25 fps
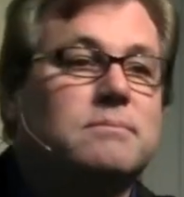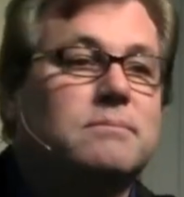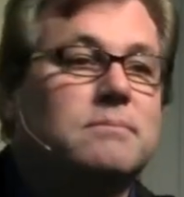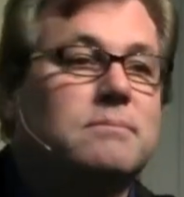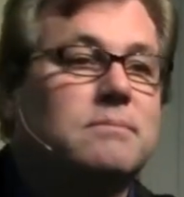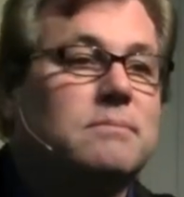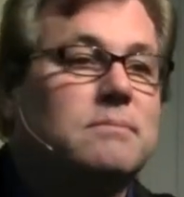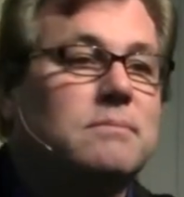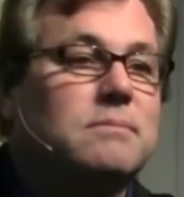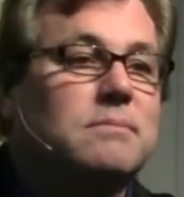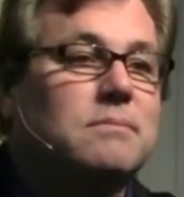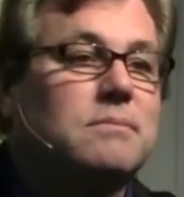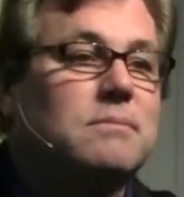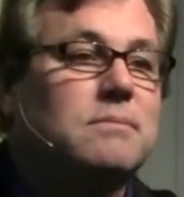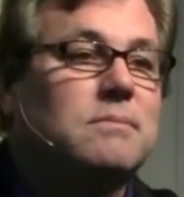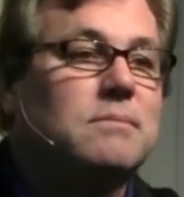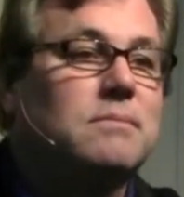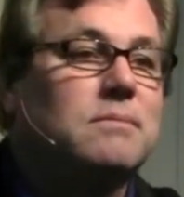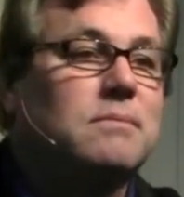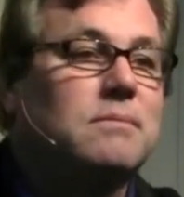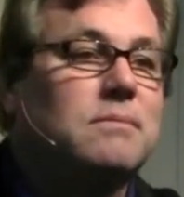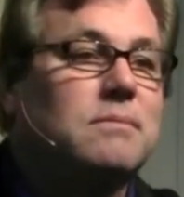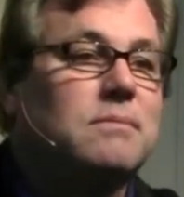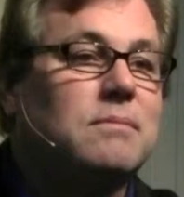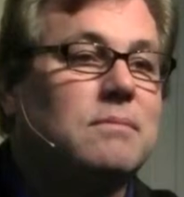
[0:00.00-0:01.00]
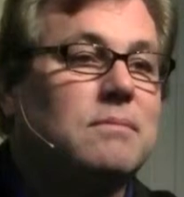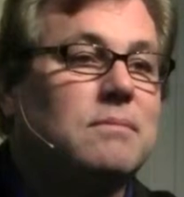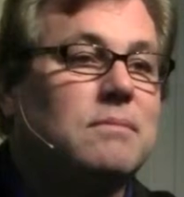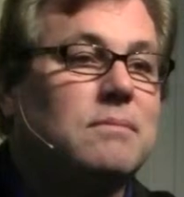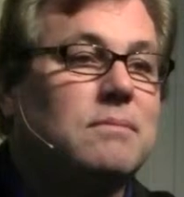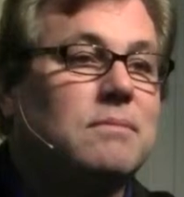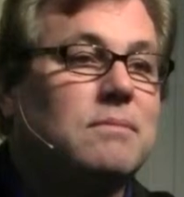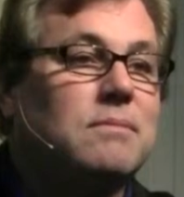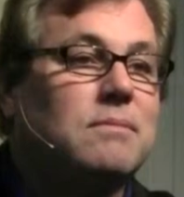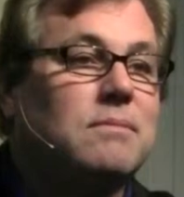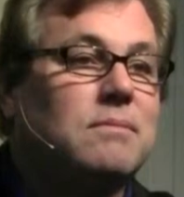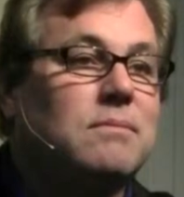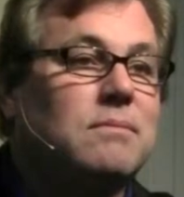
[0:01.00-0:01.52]

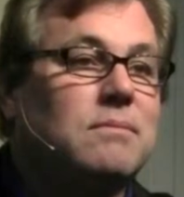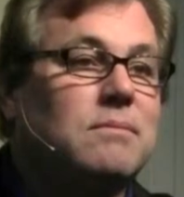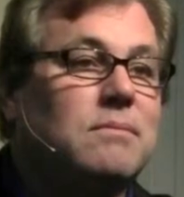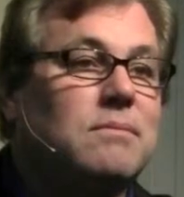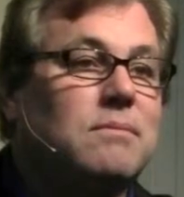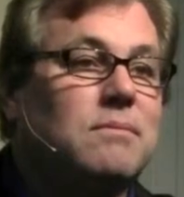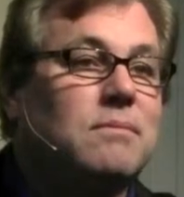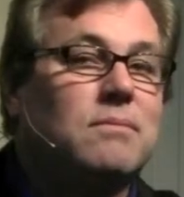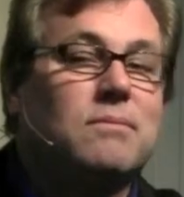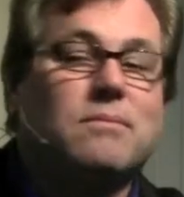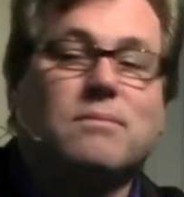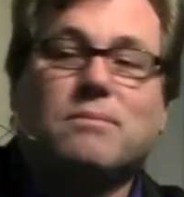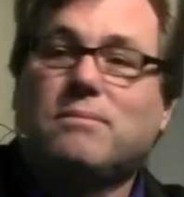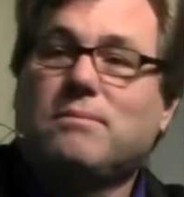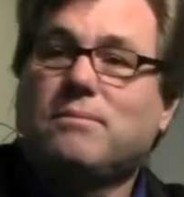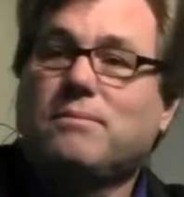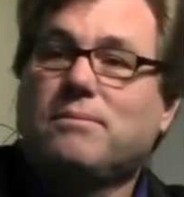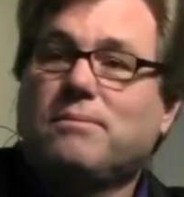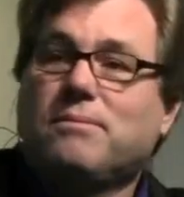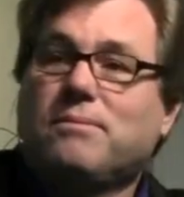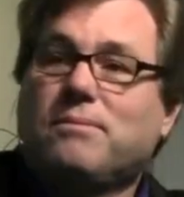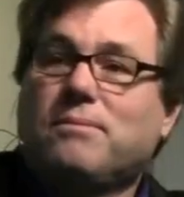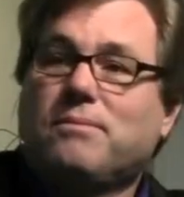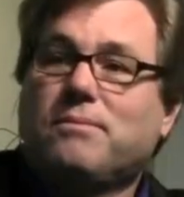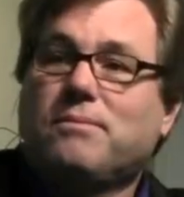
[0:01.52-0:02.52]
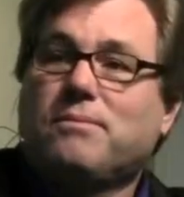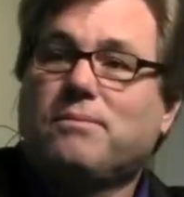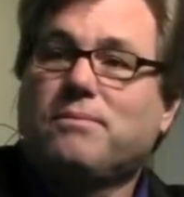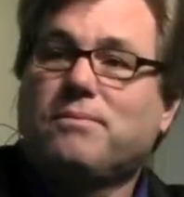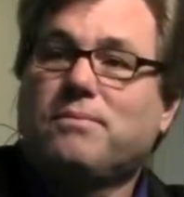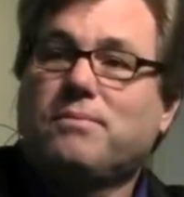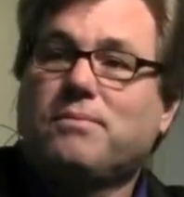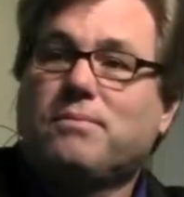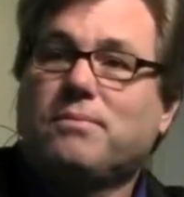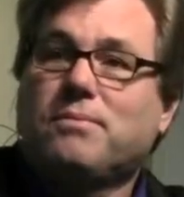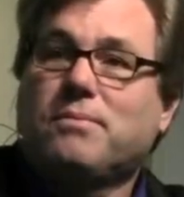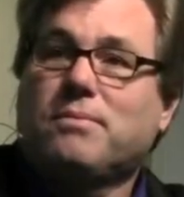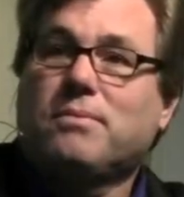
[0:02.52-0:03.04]

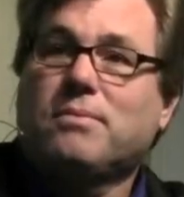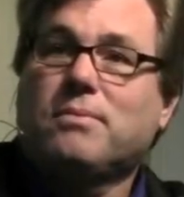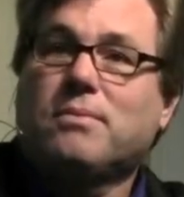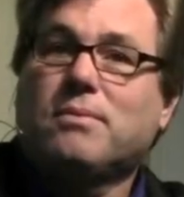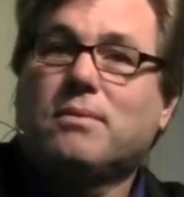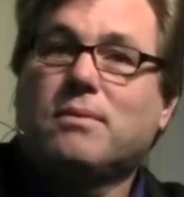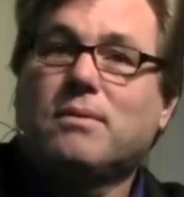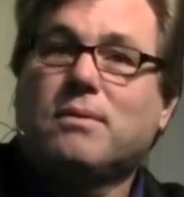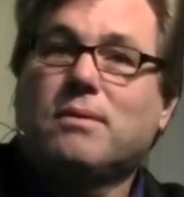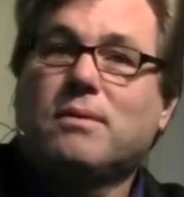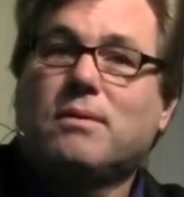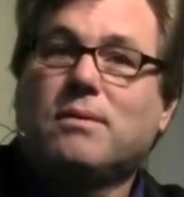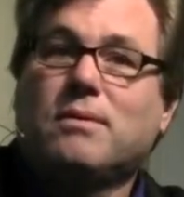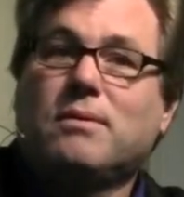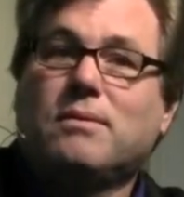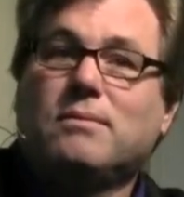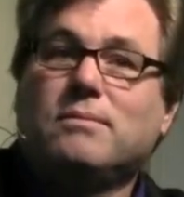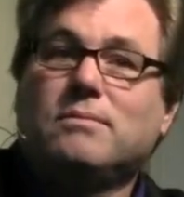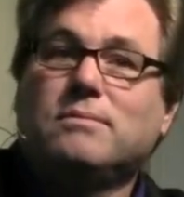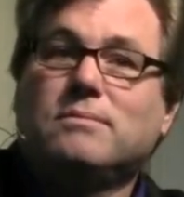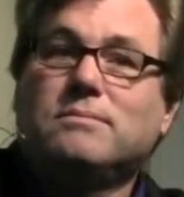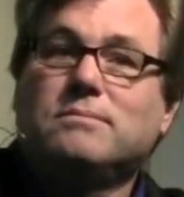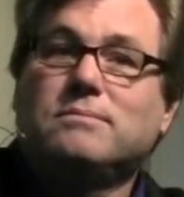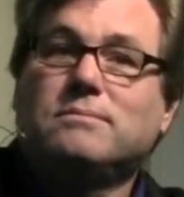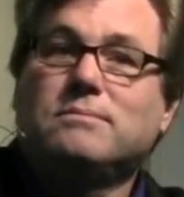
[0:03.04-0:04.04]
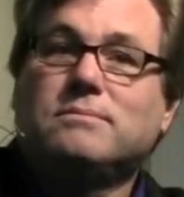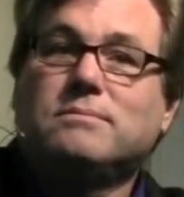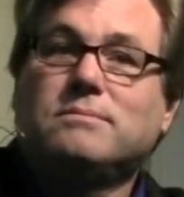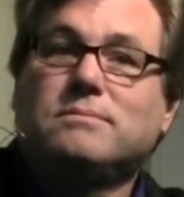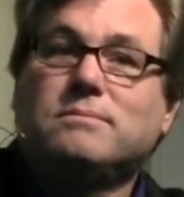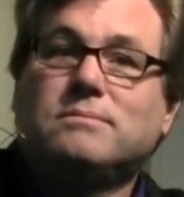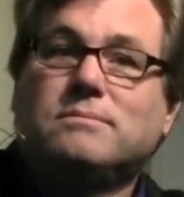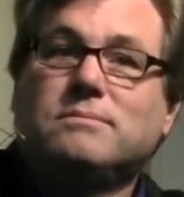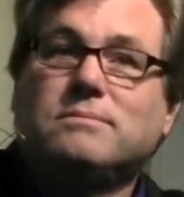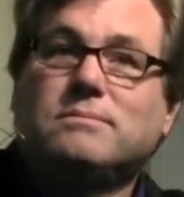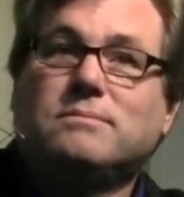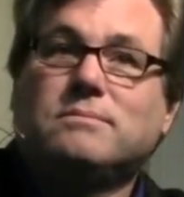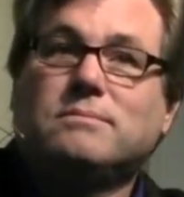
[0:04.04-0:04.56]

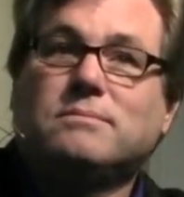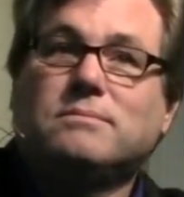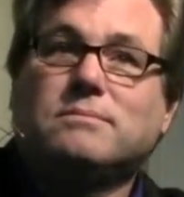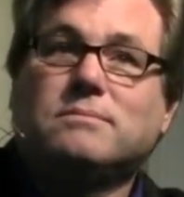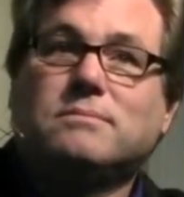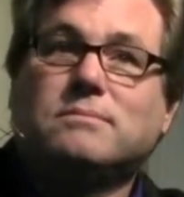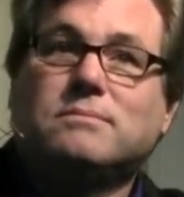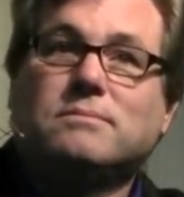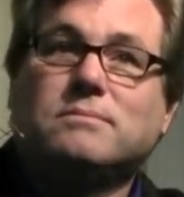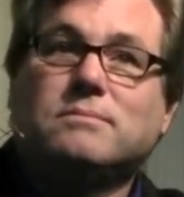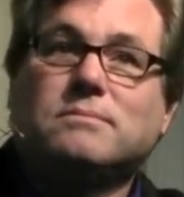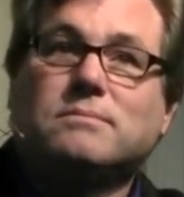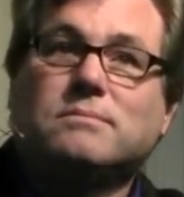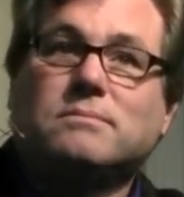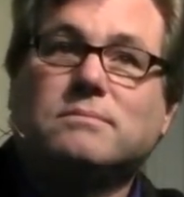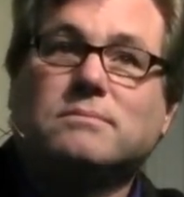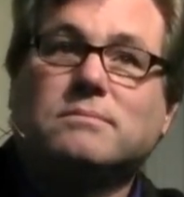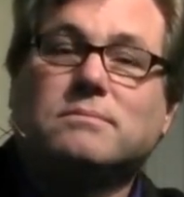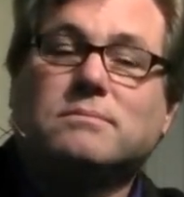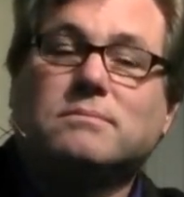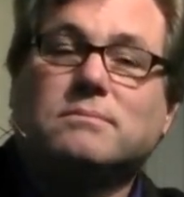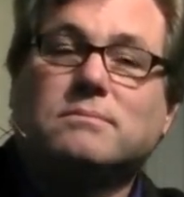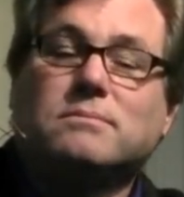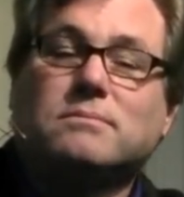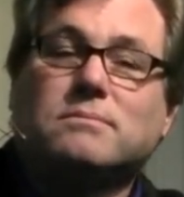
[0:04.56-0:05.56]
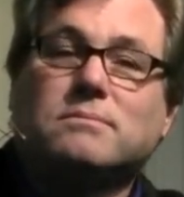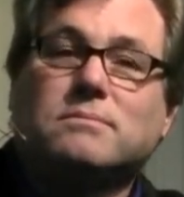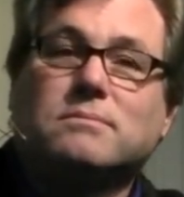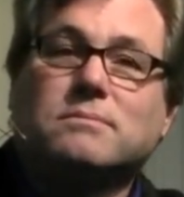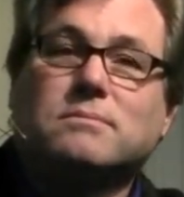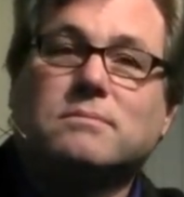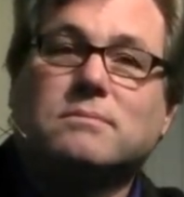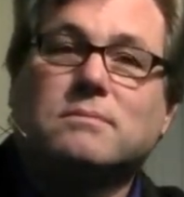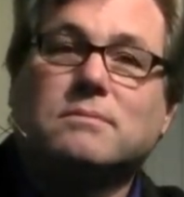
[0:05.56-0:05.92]
No one is speaking in this clip.